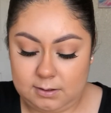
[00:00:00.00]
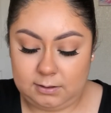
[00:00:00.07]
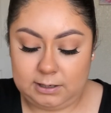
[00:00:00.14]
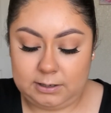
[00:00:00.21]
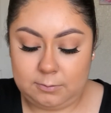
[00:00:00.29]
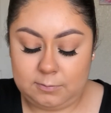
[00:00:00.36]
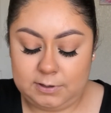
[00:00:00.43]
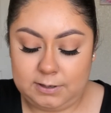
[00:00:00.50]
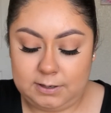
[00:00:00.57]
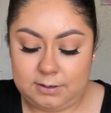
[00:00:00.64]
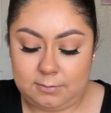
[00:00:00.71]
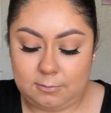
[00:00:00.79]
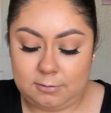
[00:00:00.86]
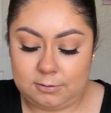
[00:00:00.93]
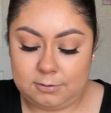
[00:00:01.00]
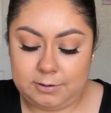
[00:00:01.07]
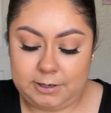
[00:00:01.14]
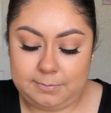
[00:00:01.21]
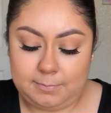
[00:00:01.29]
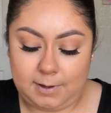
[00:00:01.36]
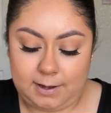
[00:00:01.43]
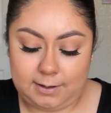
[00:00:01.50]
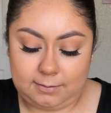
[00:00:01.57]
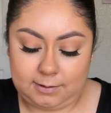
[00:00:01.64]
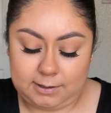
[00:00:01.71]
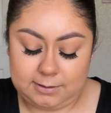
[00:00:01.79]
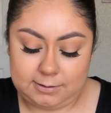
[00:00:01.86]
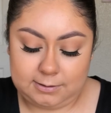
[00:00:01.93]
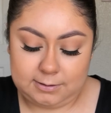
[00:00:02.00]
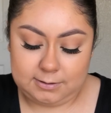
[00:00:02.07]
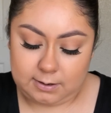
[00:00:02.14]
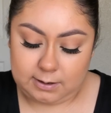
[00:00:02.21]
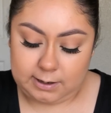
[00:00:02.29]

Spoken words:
liquid or cream highlighter.